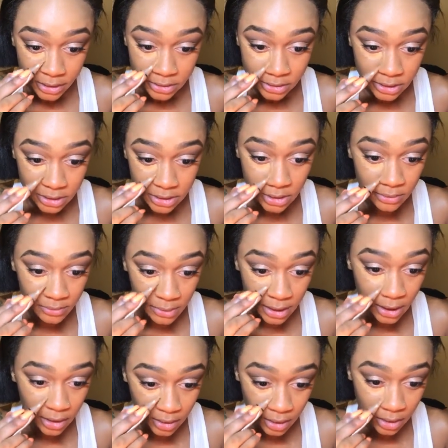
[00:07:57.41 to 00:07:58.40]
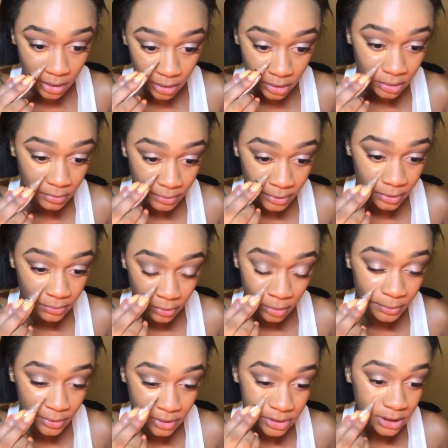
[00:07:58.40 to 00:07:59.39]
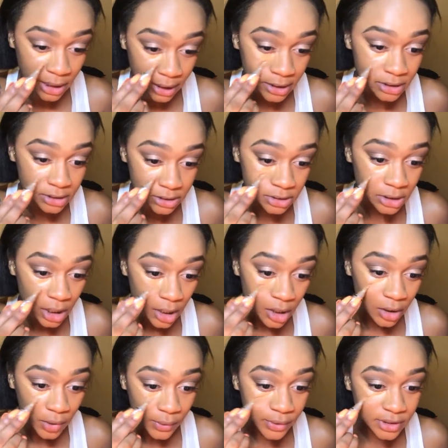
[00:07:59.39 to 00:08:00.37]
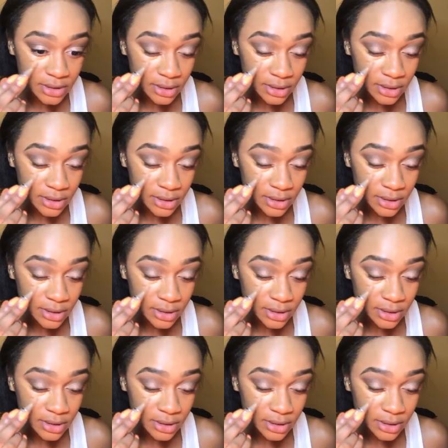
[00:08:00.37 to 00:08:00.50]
just to make it look a little bit more precise, or